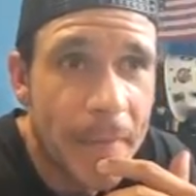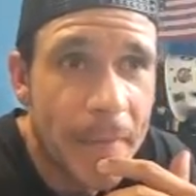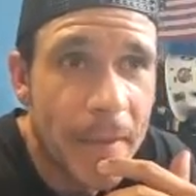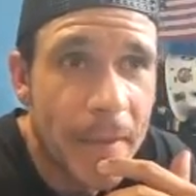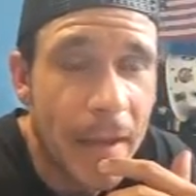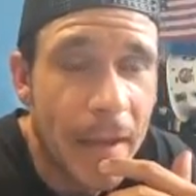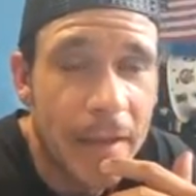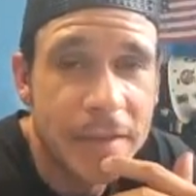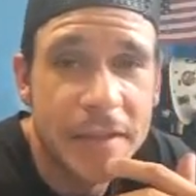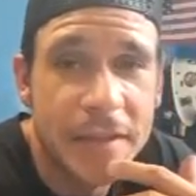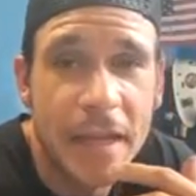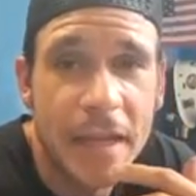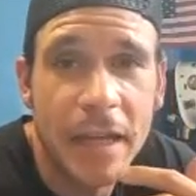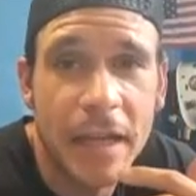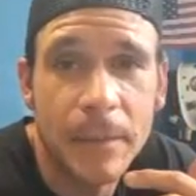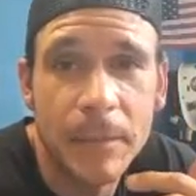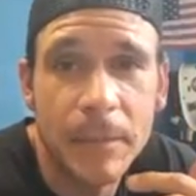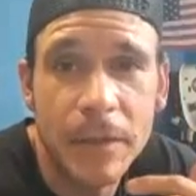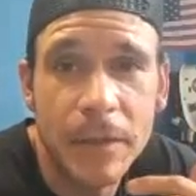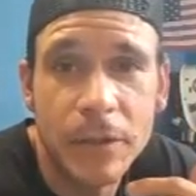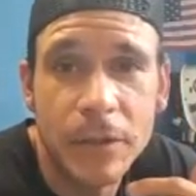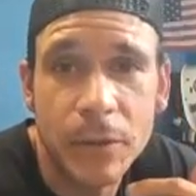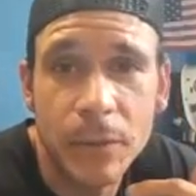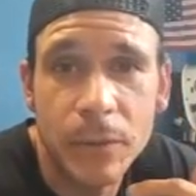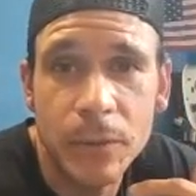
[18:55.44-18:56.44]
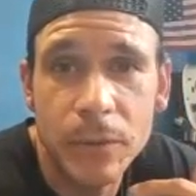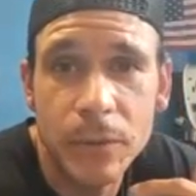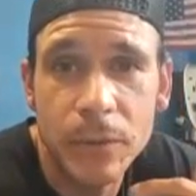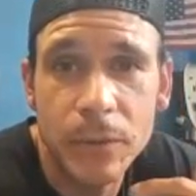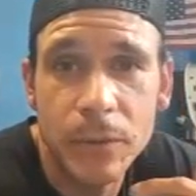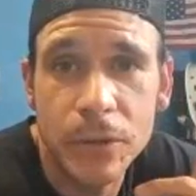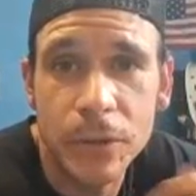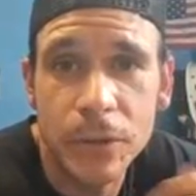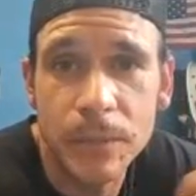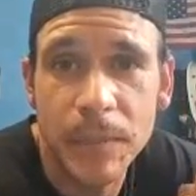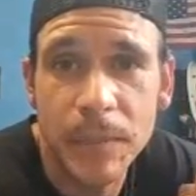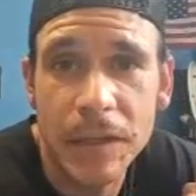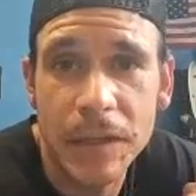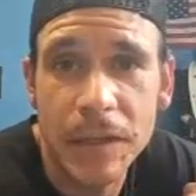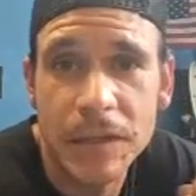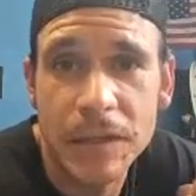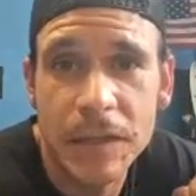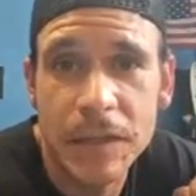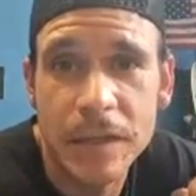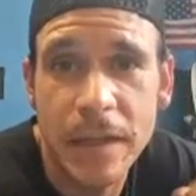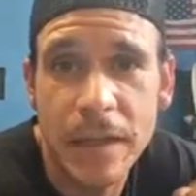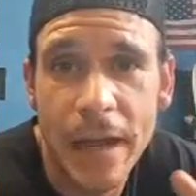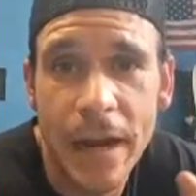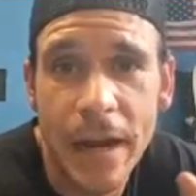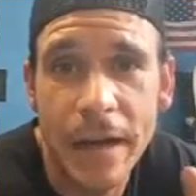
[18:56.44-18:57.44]
has taken me to
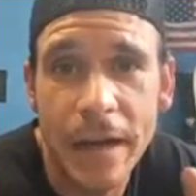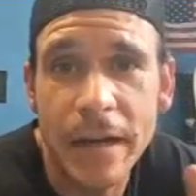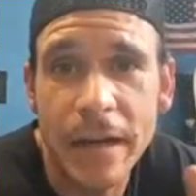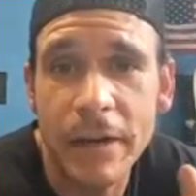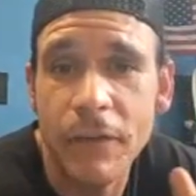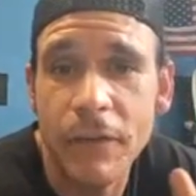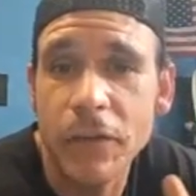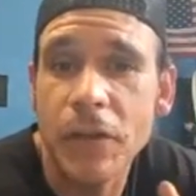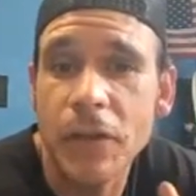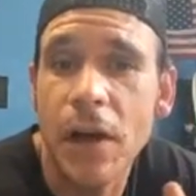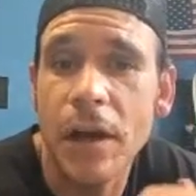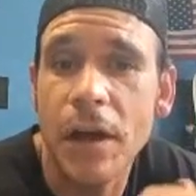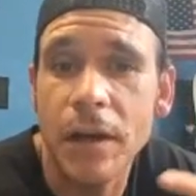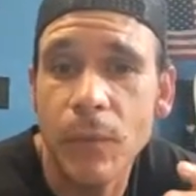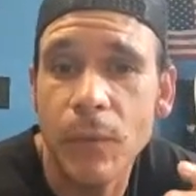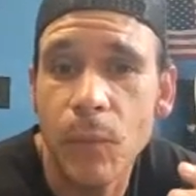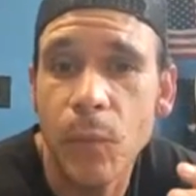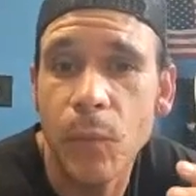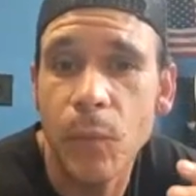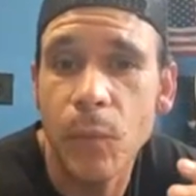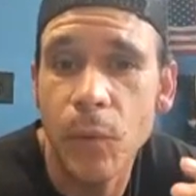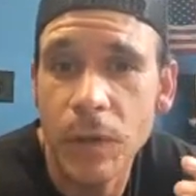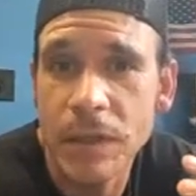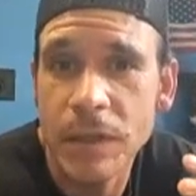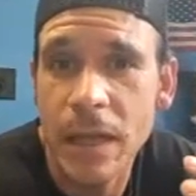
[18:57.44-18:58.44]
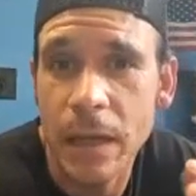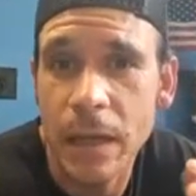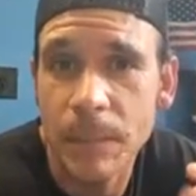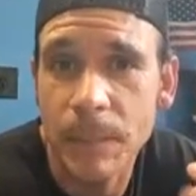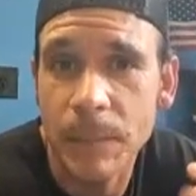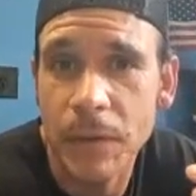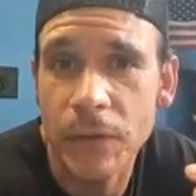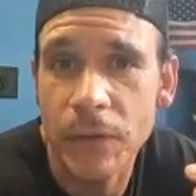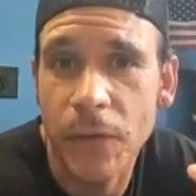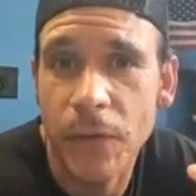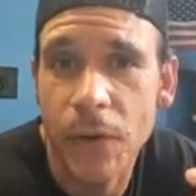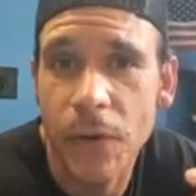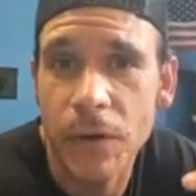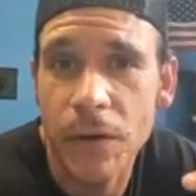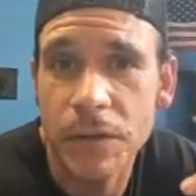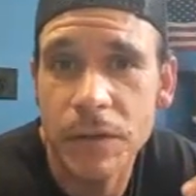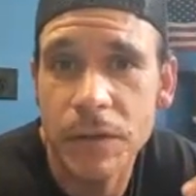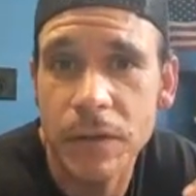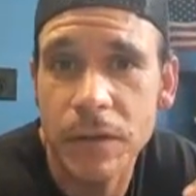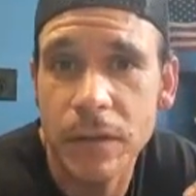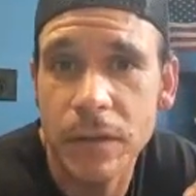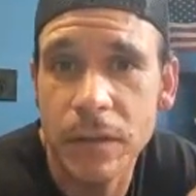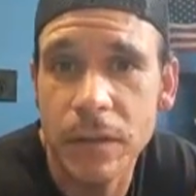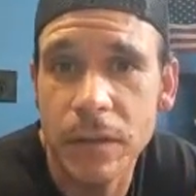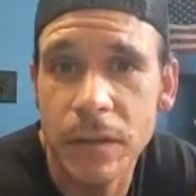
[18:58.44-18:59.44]
places that I never thought would take me as far as
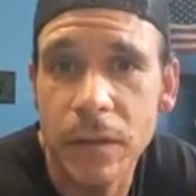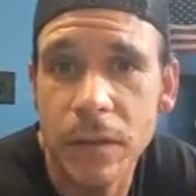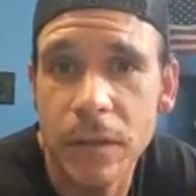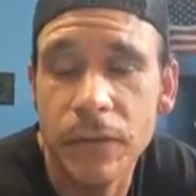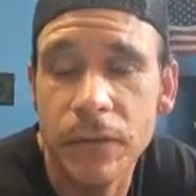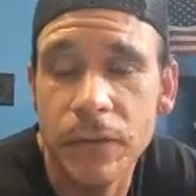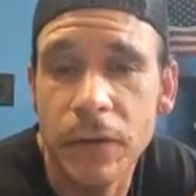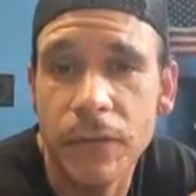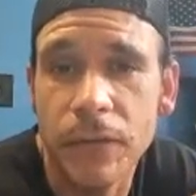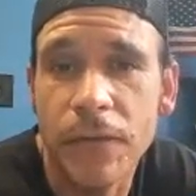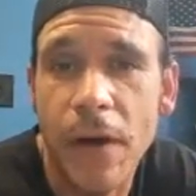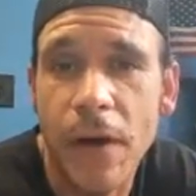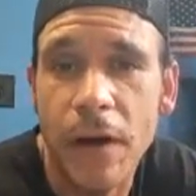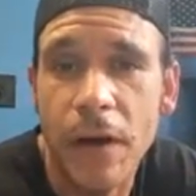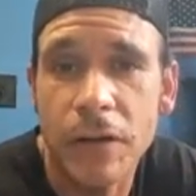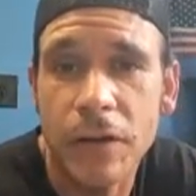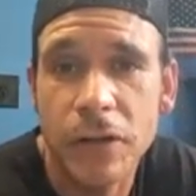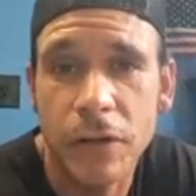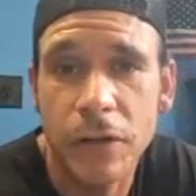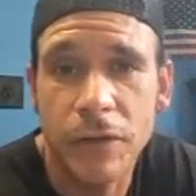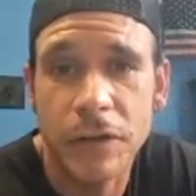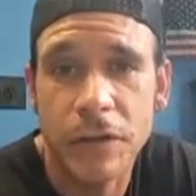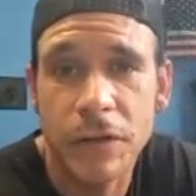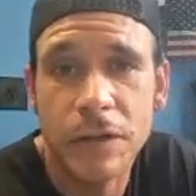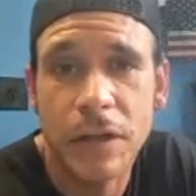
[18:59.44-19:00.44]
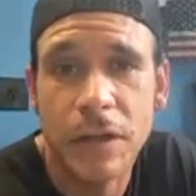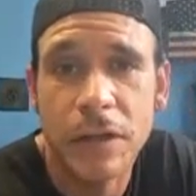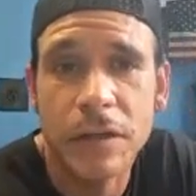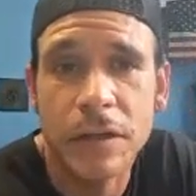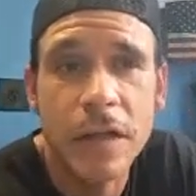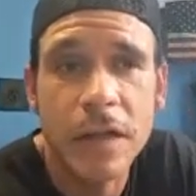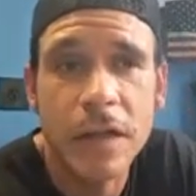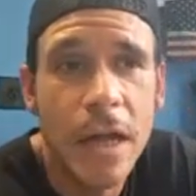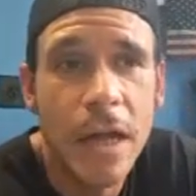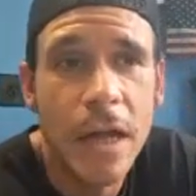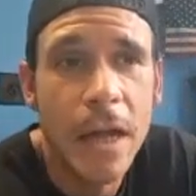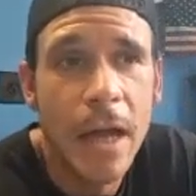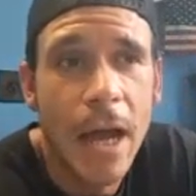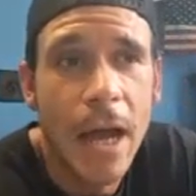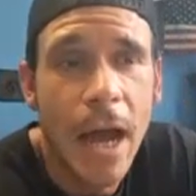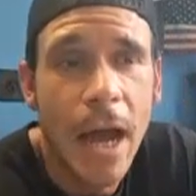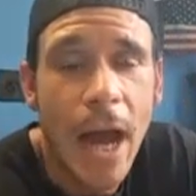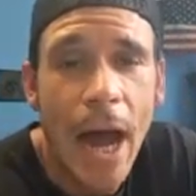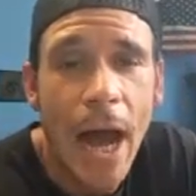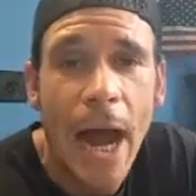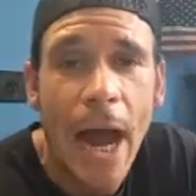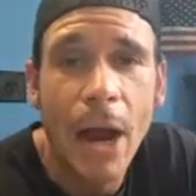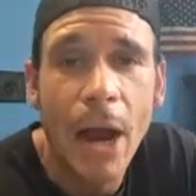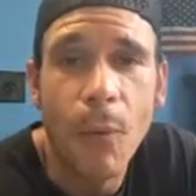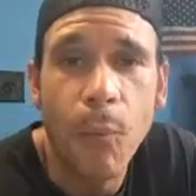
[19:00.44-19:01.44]
the fire service because
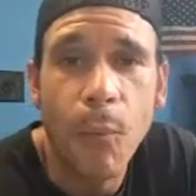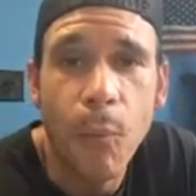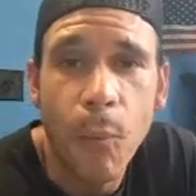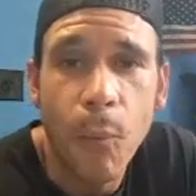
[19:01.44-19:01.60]
I